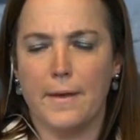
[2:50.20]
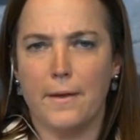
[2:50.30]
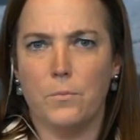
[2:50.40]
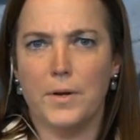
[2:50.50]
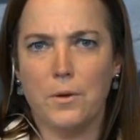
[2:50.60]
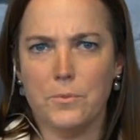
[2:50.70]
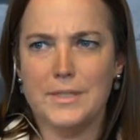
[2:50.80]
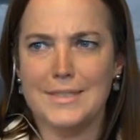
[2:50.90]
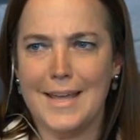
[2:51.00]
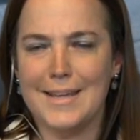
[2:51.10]
What I would
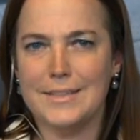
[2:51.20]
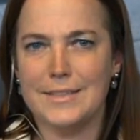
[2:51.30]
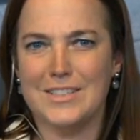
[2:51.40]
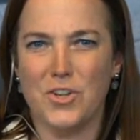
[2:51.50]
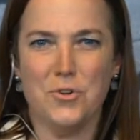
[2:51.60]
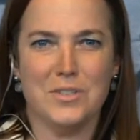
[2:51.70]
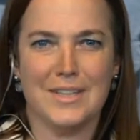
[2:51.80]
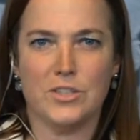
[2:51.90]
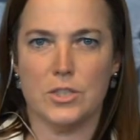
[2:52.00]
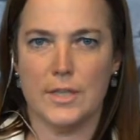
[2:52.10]
say is there's no
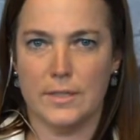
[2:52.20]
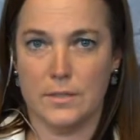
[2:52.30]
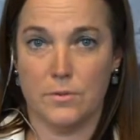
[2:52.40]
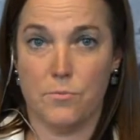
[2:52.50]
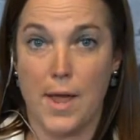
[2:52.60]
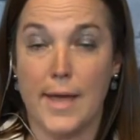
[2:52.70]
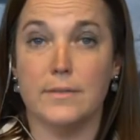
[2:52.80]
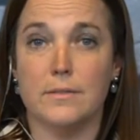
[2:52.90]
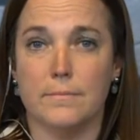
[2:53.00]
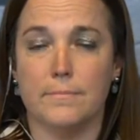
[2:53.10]
such thing as a
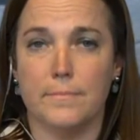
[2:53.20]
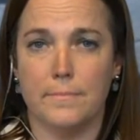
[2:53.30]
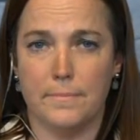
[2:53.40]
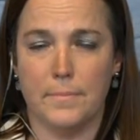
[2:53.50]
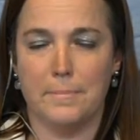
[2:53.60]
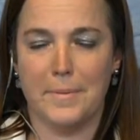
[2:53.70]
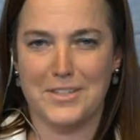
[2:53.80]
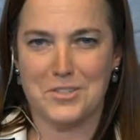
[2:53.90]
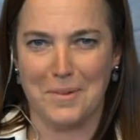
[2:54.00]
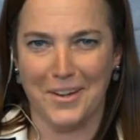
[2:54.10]
random
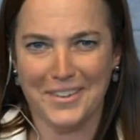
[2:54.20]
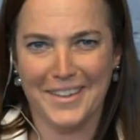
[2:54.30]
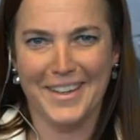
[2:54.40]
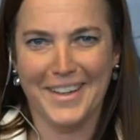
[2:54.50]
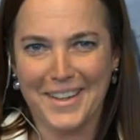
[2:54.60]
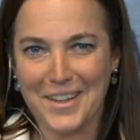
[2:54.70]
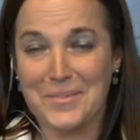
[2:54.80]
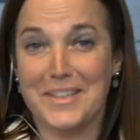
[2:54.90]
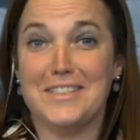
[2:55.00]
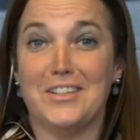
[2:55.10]
benchmark. I
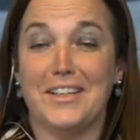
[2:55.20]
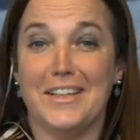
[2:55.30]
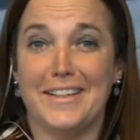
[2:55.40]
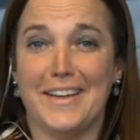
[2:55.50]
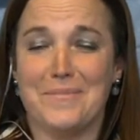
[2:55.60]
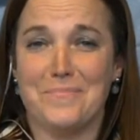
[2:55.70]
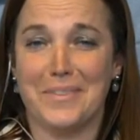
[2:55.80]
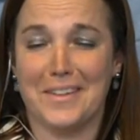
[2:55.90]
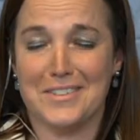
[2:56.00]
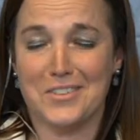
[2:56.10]
mean, there's certainly
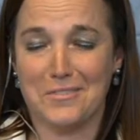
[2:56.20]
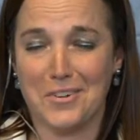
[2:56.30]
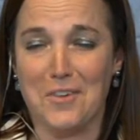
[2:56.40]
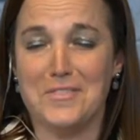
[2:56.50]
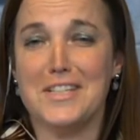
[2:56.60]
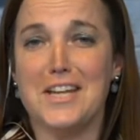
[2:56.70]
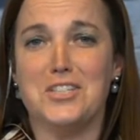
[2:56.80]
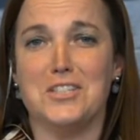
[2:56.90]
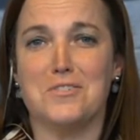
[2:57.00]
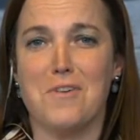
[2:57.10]
sort of
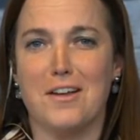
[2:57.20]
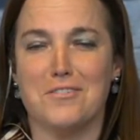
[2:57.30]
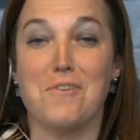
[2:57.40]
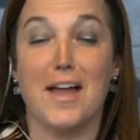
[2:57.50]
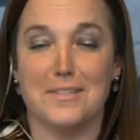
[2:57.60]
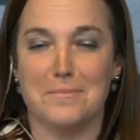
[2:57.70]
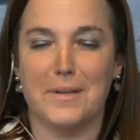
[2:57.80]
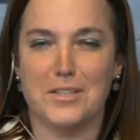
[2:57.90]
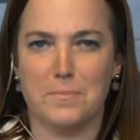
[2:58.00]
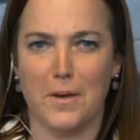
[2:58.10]
conversations around random
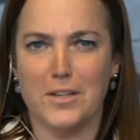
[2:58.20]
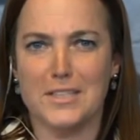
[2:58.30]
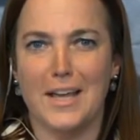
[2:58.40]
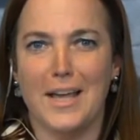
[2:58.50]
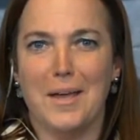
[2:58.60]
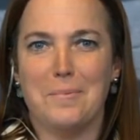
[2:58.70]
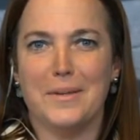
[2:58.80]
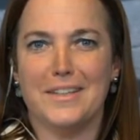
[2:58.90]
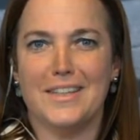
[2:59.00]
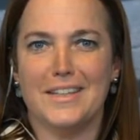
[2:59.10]
benchmarks,
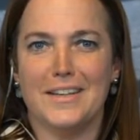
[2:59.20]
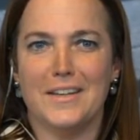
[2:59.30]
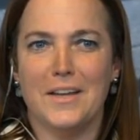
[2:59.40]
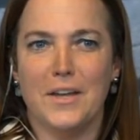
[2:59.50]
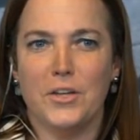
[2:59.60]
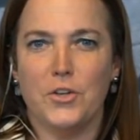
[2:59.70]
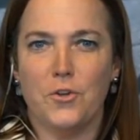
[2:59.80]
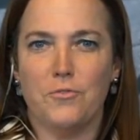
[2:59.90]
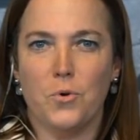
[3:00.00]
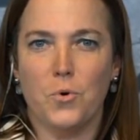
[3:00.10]
but
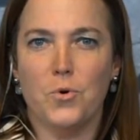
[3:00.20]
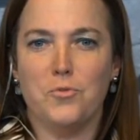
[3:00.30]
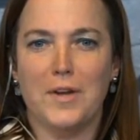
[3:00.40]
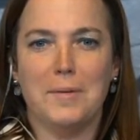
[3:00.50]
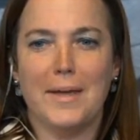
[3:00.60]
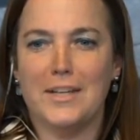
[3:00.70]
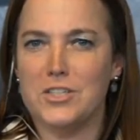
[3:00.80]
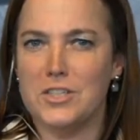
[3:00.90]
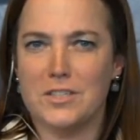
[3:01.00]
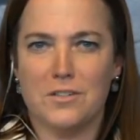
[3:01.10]
for all fund
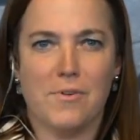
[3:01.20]
managers that are